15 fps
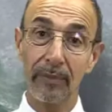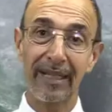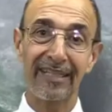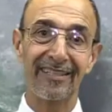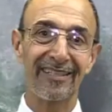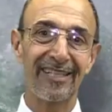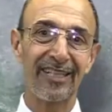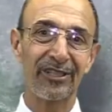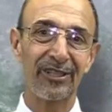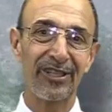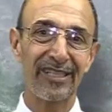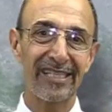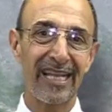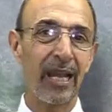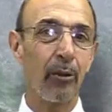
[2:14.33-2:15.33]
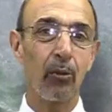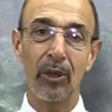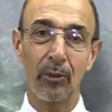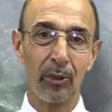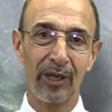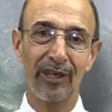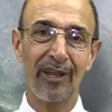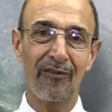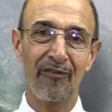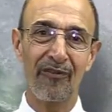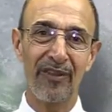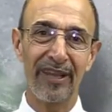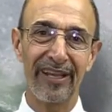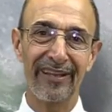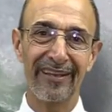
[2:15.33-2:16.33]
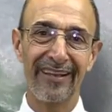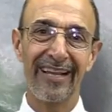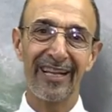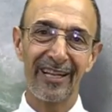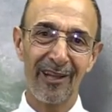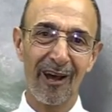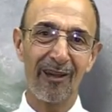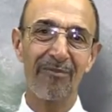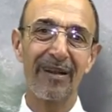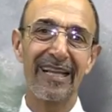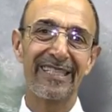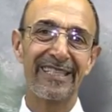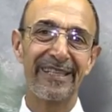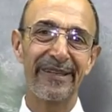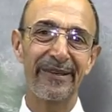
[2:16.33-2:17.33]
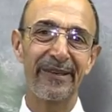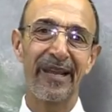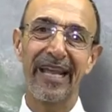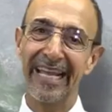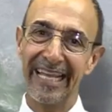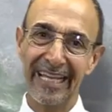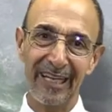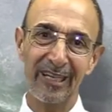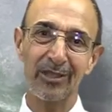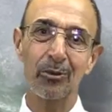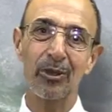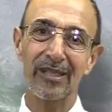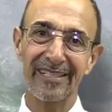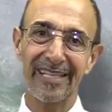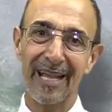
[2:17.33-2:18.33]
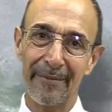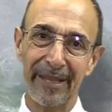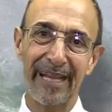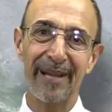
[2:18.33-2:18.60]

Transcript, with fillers: make decisions, we will not fear. God bless you. Here's what's coming